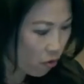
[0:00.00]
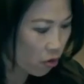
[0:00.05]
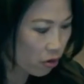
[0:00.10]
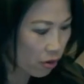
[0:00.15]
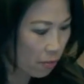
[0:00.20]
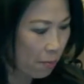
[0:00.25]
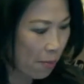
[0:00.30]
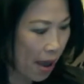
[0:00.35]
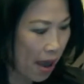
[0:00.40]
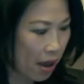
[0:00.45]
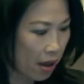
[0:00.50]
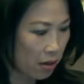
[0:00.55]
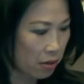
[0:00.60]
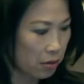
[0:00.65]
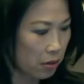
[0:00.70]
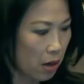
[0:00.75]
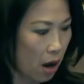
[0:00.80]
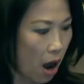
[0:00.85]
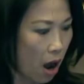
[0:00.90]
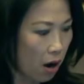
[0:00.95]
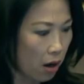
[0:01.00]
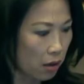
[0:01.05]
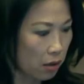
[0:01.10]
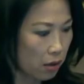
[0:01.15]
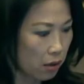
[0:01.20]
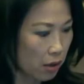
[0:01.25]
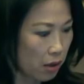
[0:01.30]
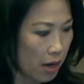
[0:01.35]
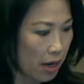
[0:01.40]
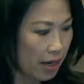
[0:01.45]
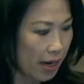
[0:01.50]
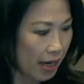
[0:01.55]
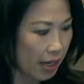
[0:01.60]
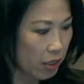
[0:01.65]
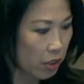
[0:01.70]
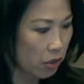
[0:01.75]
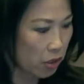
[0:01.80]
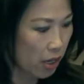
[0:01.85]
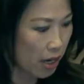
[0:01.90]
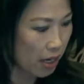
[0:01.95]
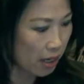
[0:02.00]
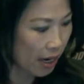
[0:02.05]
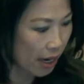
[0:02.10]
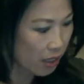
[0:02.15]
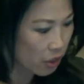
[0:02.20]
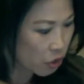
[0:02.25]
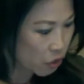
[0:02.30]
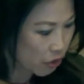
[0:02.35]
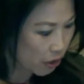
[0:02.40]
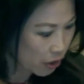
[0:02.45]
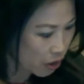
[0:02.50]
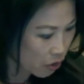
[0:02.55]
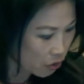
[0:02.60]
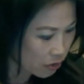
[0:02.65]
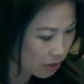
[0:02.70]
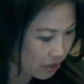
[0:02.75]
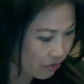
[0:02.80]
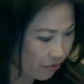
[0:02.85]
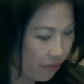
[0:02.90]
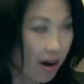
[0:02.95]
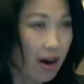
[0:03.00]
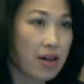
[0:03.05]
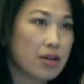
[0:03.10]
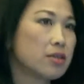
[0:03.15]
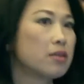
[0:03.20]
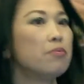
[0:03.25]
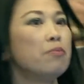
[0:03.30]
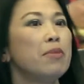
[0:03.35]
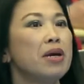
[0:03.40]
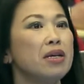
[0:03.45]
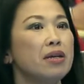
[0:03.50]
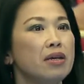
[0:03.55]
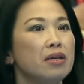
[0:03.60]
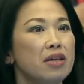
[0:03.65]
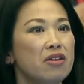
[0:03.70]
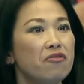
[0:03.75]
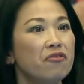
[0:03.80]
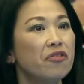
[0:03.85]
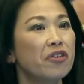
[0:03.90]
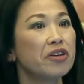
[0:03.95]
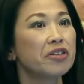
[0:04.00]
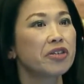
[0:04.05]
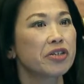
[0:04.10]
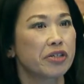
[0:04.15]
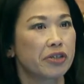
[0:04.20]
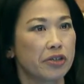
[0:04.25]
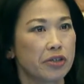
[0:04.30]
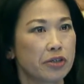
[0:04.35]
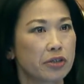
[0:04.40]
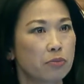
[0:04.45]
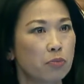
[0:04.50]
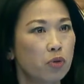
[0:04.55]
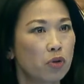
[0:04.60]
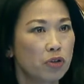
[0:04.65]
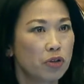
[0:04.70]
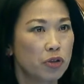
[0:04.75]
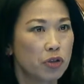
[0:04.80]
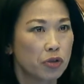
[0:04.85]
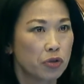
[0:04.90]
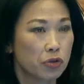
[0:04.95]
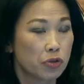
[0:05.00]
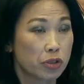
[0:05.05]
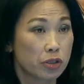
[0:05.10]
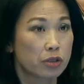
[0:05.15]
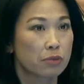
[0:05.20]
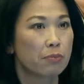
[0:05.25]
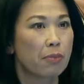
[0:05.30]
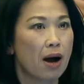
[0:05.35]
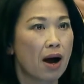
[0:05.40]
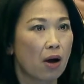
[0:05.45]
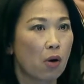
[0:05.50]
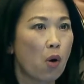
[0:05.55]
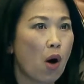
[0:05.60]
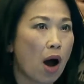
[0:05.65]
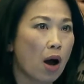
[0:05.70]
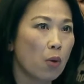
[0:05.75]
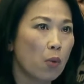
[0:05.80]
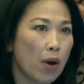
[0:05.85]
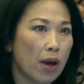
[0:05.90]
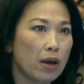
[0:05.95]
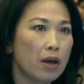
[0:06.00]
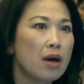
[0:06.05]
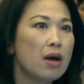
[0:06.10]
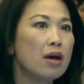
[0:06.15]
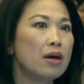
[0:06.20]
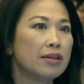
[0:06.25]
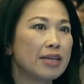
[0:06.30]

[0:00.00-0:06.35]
for a ban on electrical device, meaning inverters produced by Huawei,